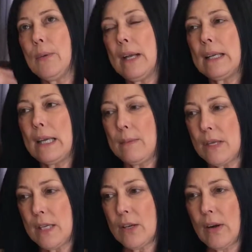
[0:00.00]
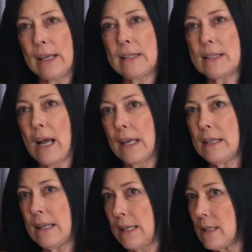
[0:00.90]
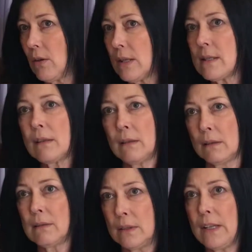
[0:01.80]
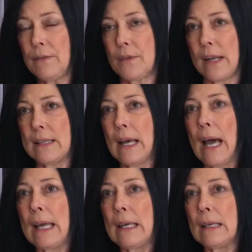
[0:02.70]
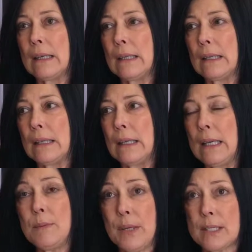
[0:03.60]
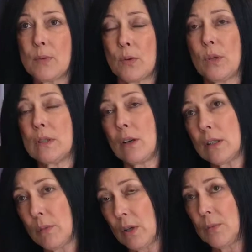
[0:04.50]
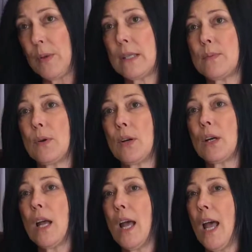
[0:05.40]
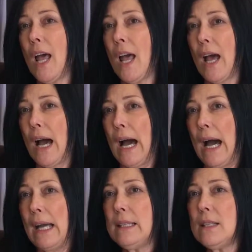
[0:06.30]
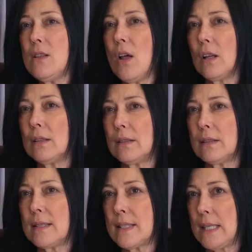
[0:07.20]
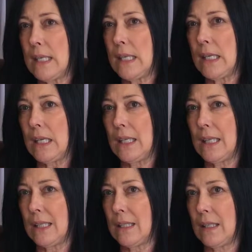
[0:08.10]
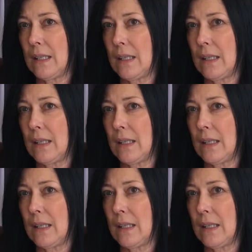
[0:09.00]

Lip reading: when I came here, I decided, I saw it's a little different. In Pittsburgh, we were talking about Pittsburgh, I did not see that